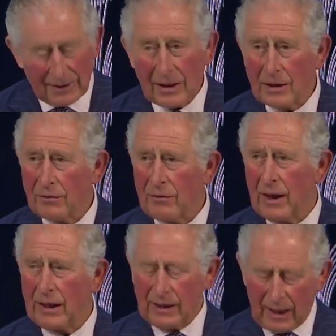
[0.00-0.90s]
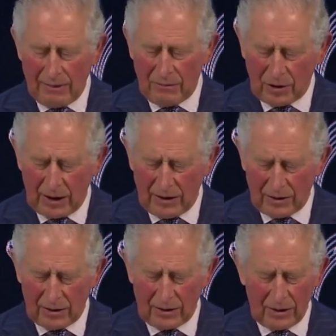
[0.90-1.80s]
identifying game
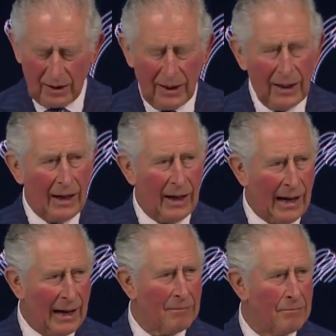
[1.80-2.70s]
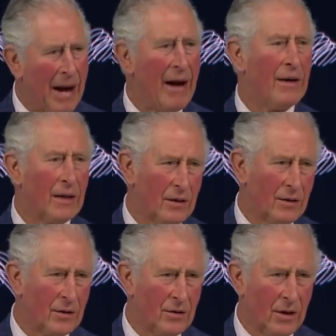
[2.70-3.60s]
changers and
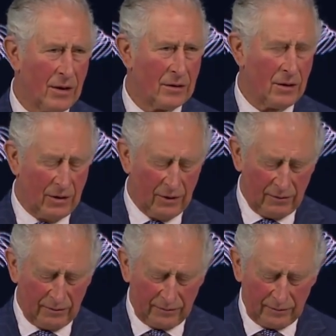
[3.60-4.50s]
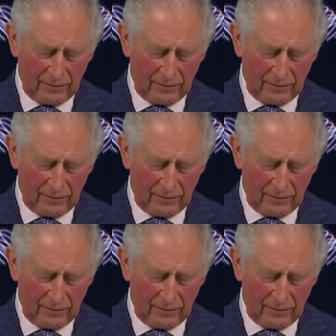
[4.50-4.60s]
barriers to transition.